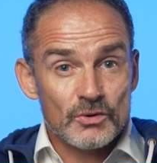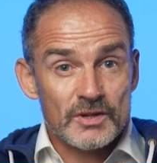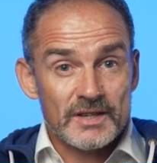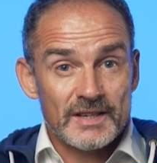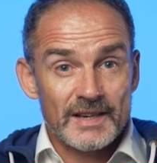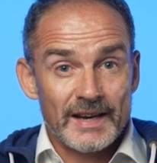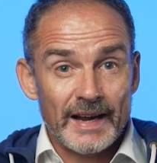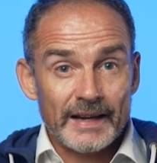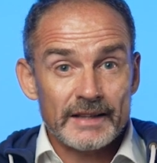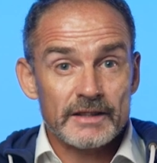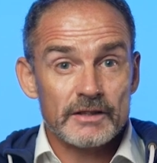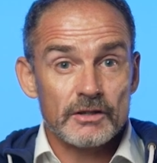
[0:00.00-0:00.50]

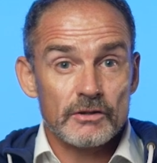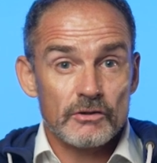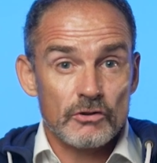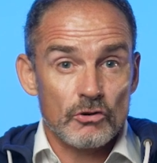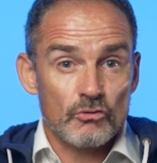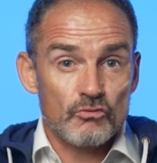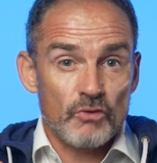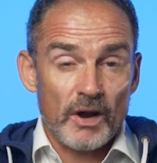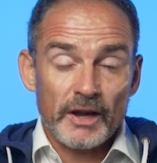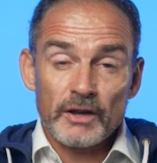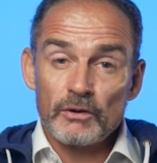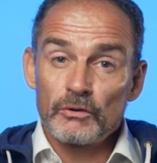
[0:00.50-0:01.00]
select the
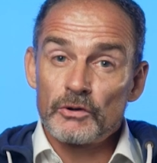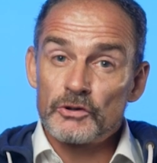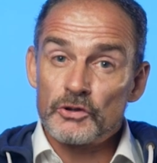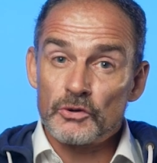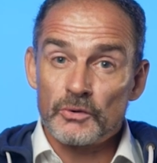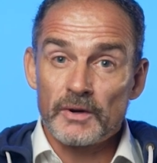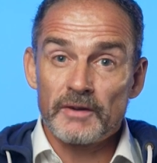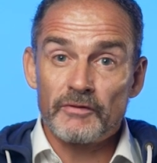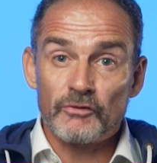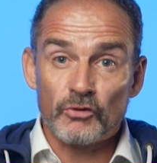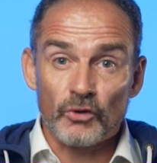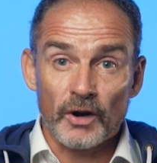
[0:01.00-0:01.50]

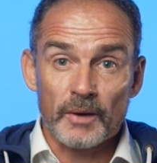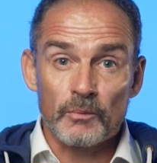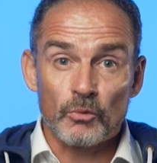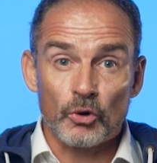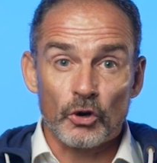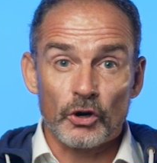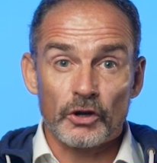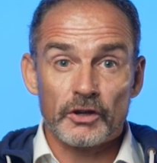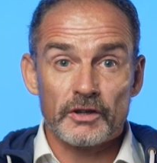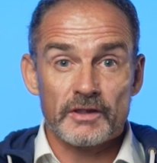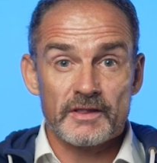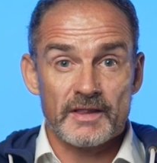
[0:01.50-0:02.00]
regulatory
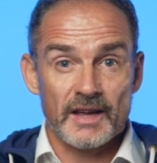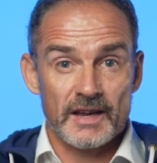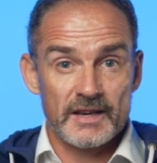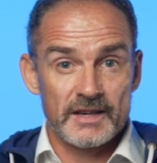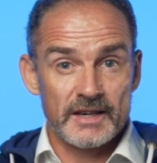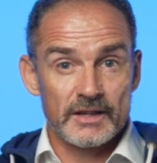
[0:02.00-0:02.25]
framework they